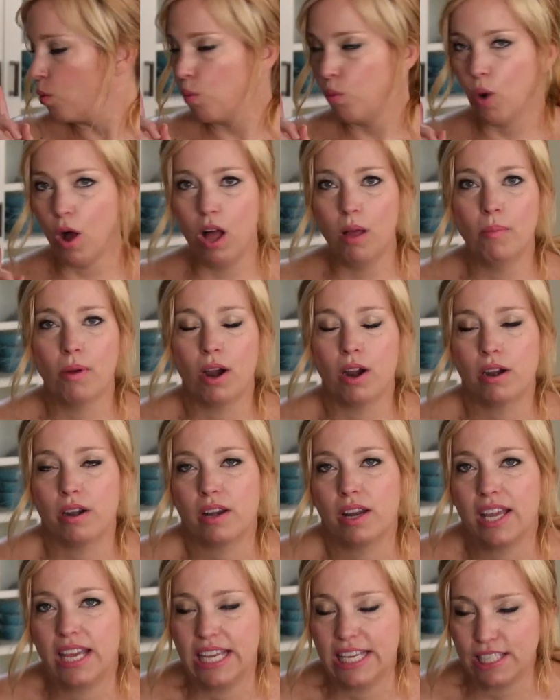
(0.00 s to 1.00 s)

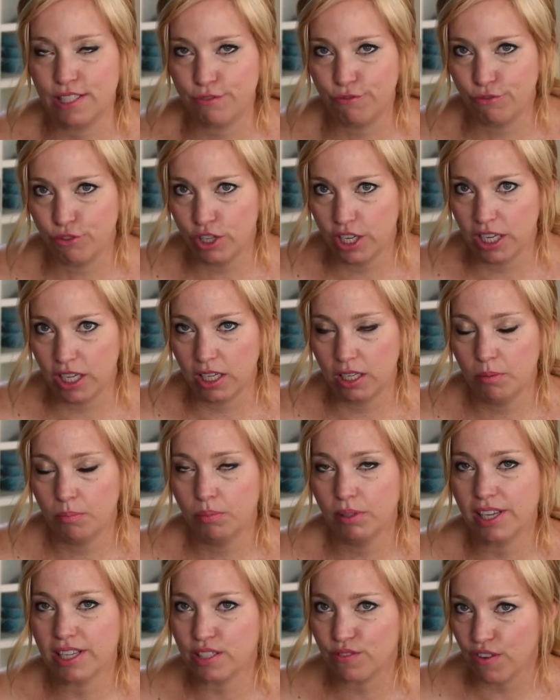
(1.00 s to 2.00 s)
Walmart is free
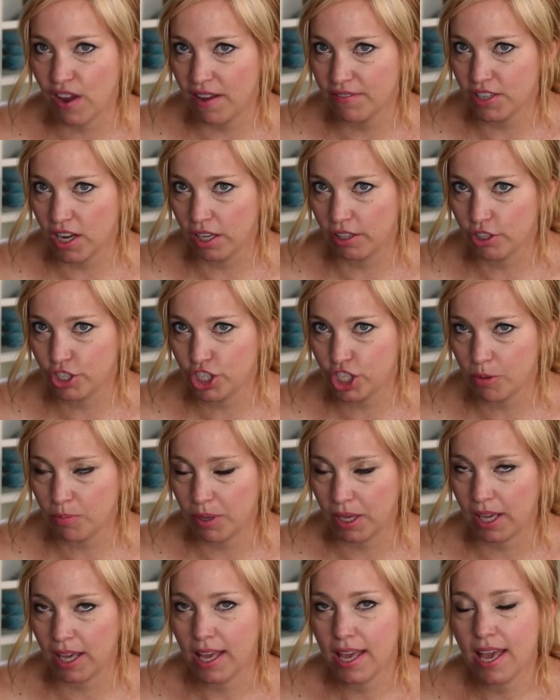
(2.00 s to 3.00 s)
plus $5
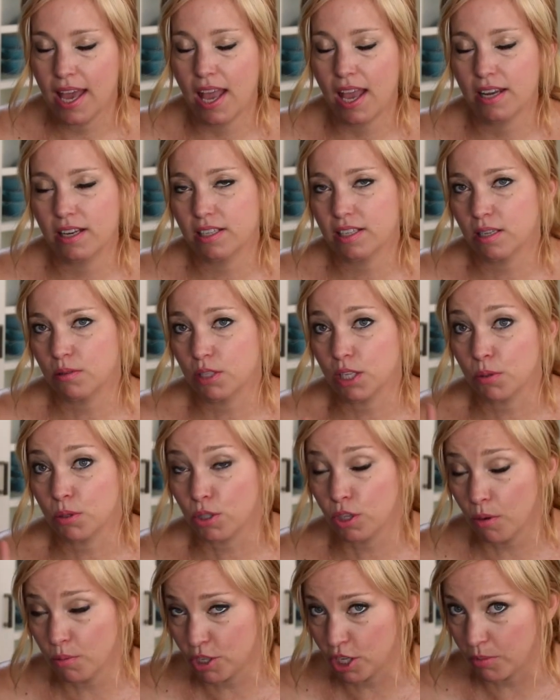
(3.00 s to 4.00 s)
shipping and is a
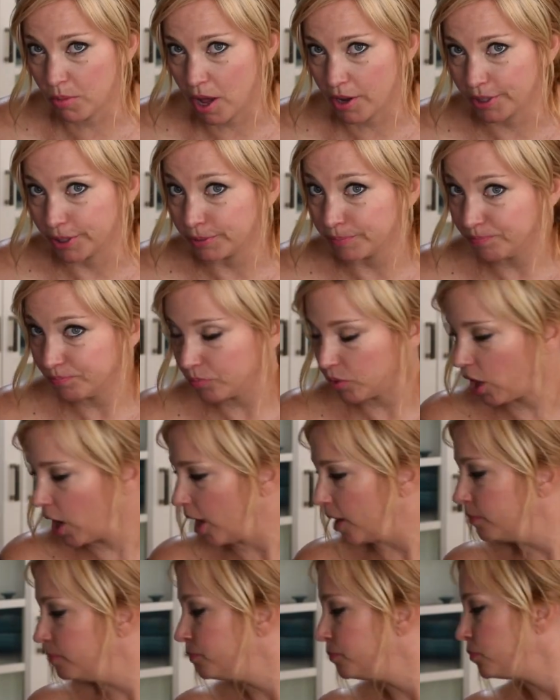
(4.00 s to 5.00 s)
subscription model,
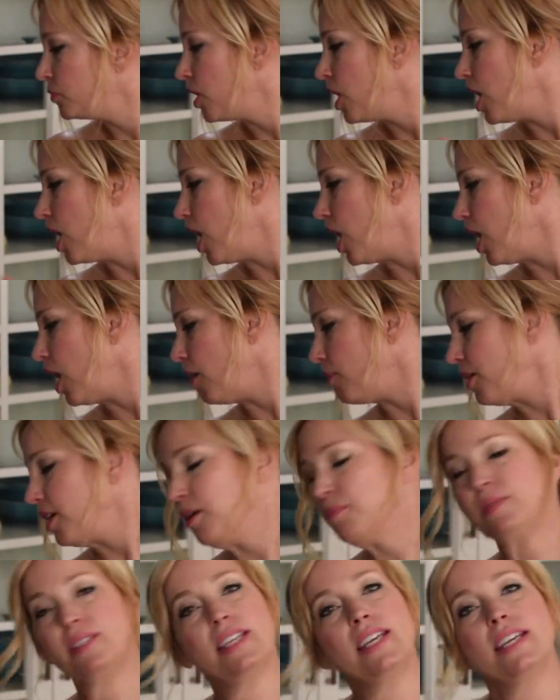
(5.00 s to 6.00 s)
okay?
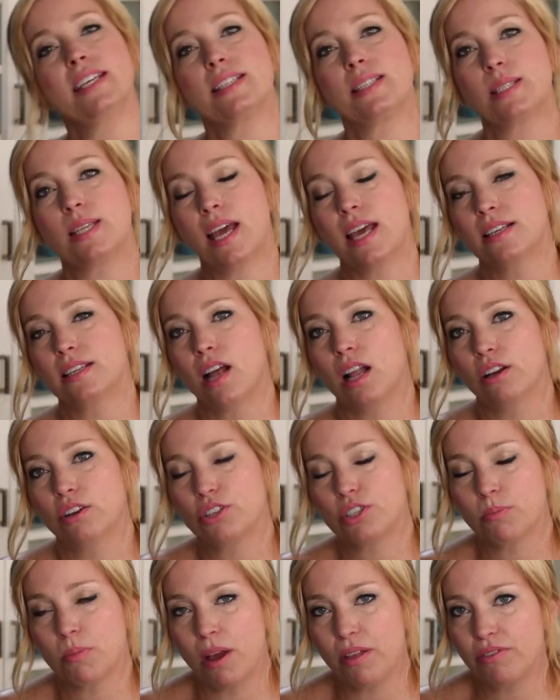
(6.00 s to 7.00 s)
Ipsy is
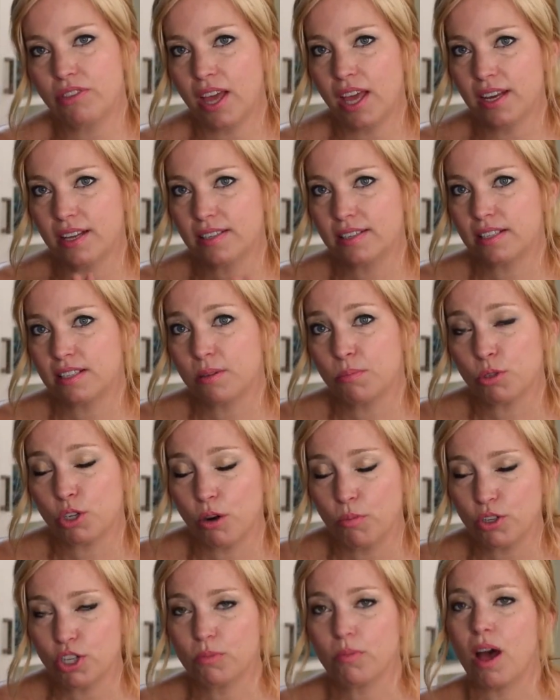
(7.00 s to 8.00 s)
$10 a month and is a
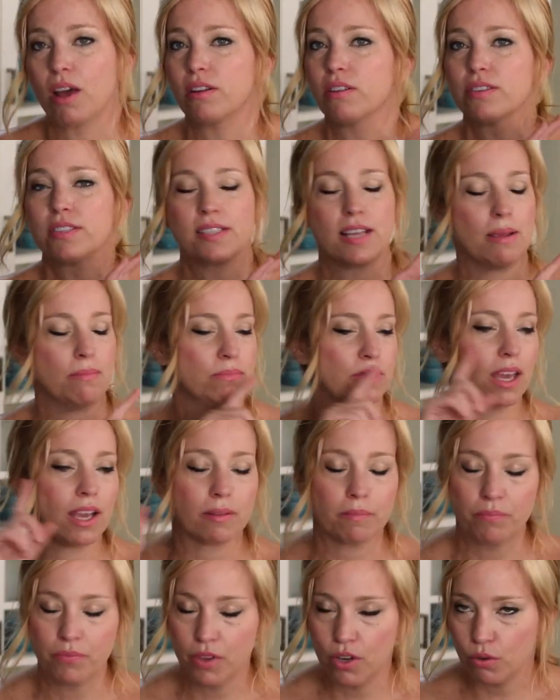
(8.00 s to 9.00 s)
subscription model, same
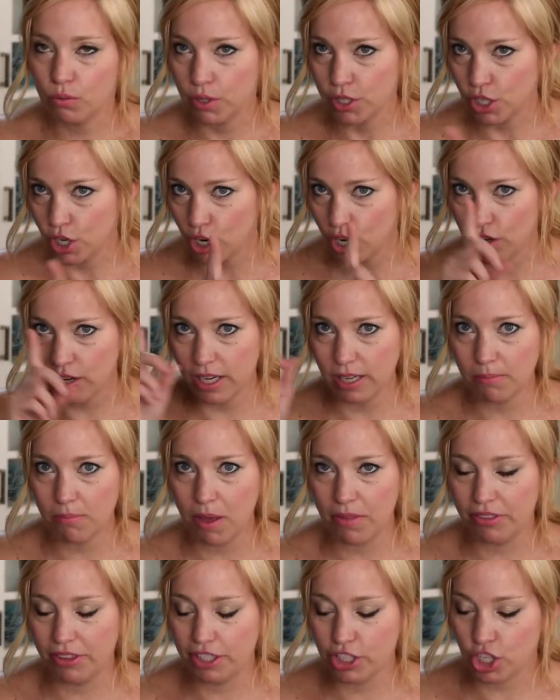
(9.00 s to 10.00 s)
thing. Recurring
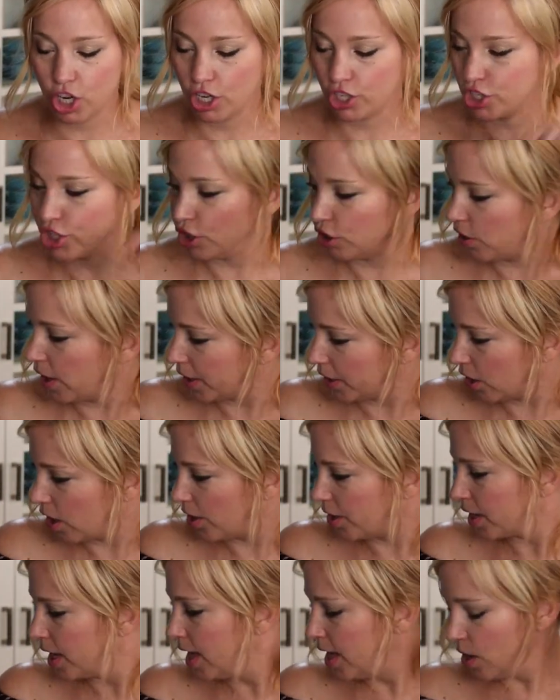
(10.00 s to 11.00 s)
monthly charge to your credit
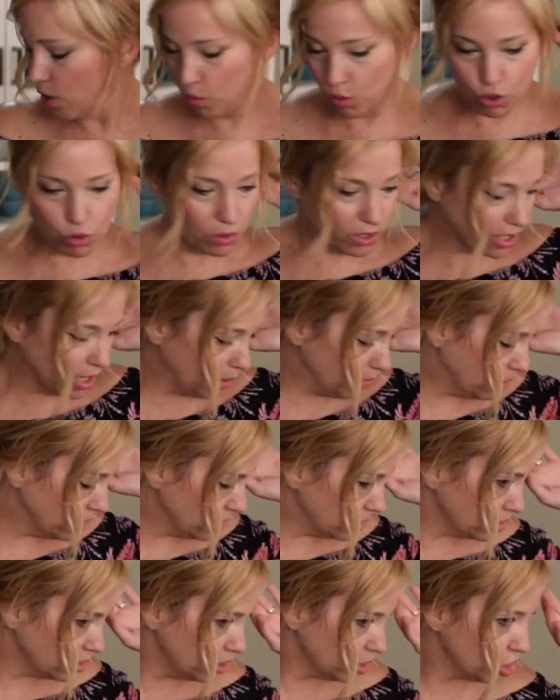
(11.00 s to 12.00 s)
card. Which one did I
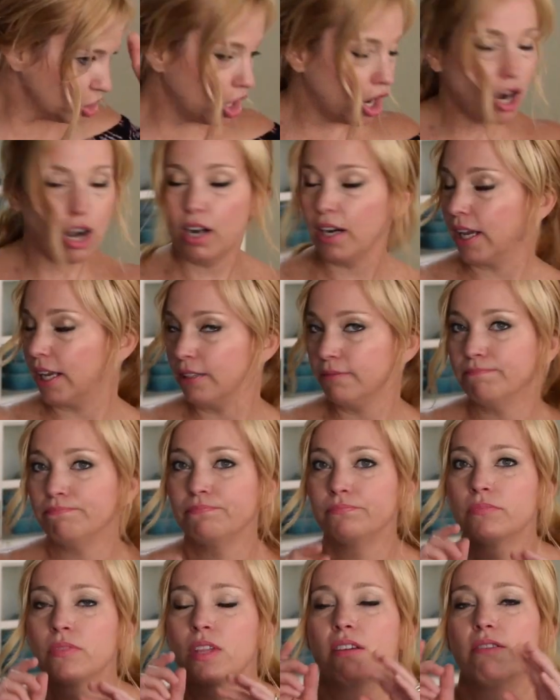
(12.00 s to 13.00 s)
miss? Target
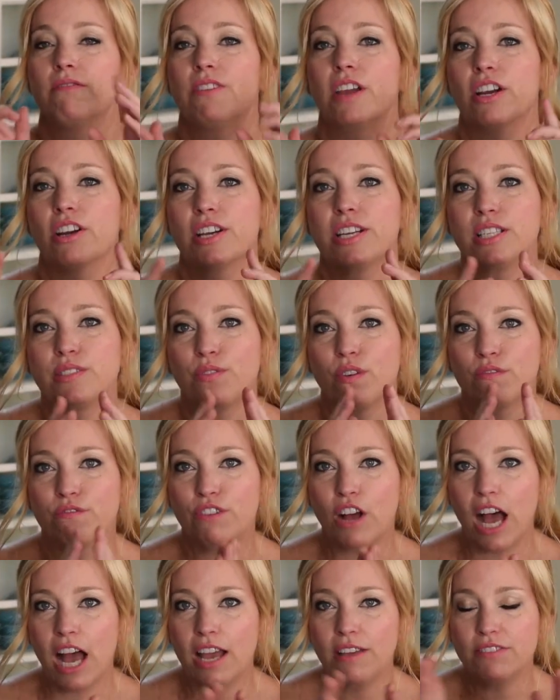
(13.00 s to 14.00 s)
varies from
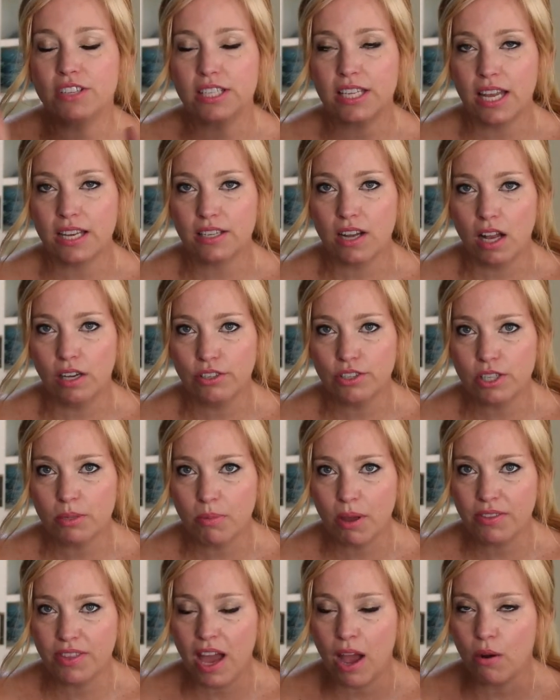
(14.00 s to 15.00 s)
$5 to
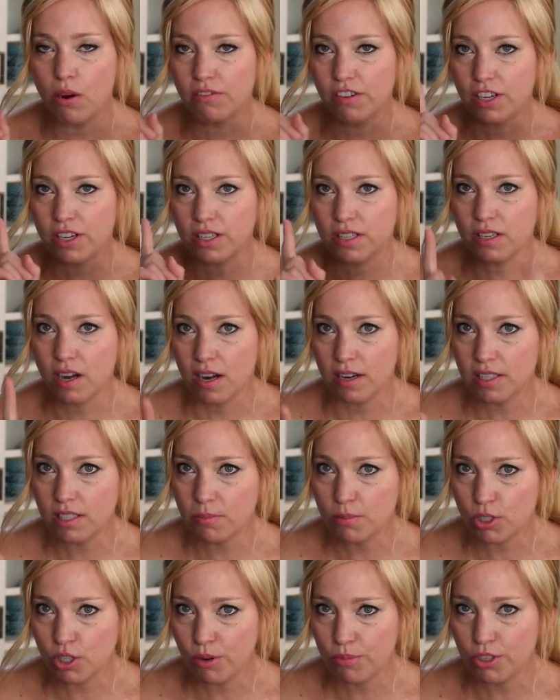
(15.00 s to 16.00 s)
$10 a month, however, it is not a
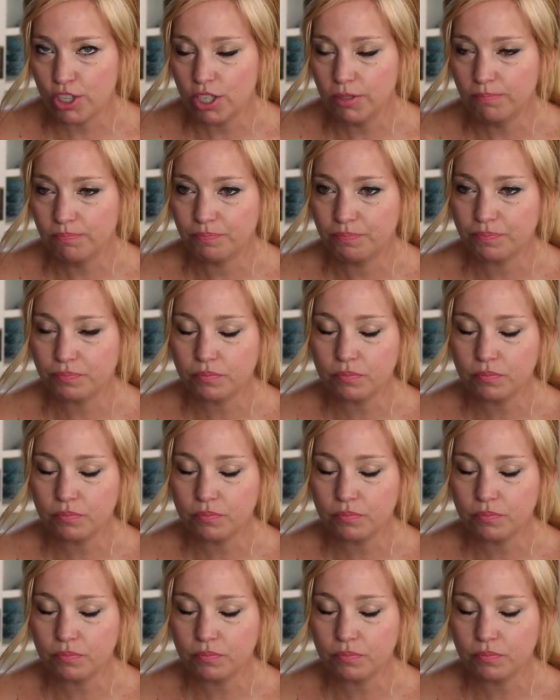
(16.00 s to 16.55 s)
subscription.